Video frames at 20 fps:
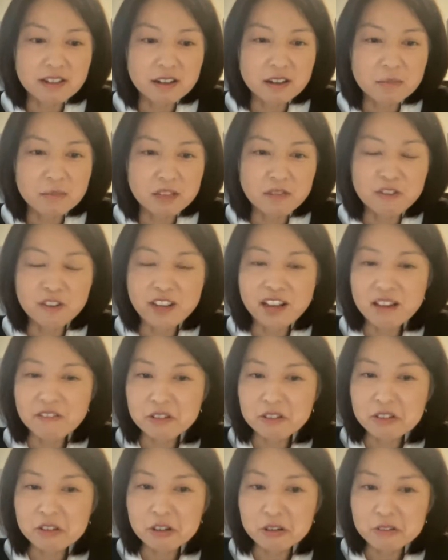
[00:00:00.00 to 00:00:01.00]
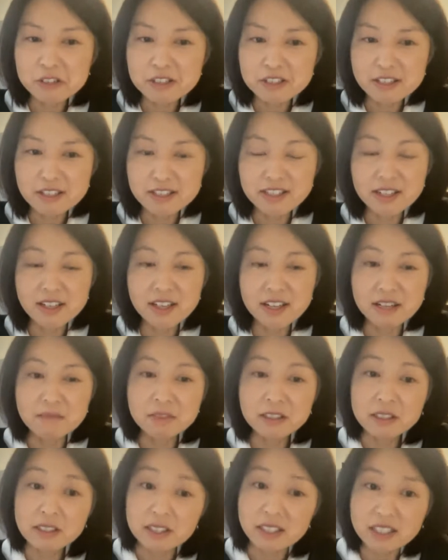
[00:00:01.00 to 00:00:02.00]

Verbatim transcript: Um, if you haven't noticed, the common